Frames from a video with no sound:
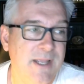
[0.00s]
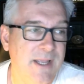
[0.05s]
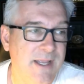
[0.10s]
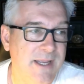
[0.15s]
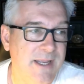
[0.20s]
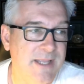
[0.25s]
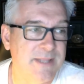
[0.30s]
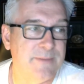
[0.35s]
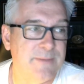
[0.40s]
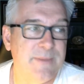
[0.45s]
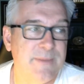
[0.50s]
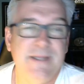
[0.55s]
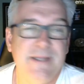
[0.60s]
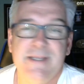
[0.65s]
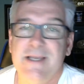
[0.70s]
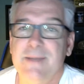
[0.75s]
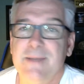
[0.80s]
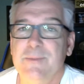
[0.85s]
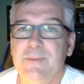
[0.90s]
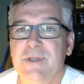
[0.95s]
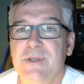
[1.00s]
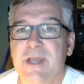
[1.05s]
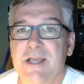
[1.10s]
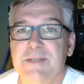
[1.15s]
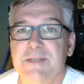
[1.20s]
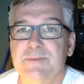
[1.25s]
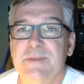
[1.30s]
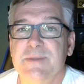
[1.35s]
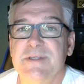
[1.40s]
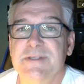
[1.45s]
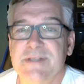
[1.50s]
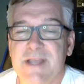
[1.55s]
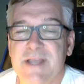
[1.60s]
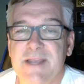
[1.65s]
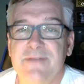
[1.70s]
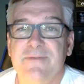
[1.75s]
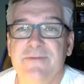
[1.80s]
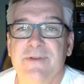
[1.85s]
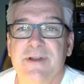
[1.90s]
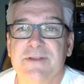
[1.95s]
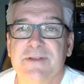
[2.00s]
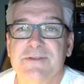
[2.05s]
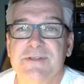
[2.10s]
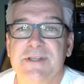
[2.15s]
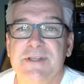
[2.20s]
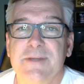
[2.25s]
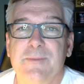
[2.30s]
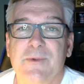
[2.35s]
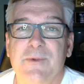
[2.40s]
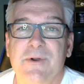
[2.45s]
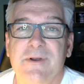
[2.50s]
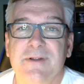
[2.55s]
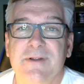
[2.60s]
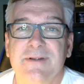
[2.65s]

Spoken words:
In the meantime, you guys be safe, and I'll see you tomorrow.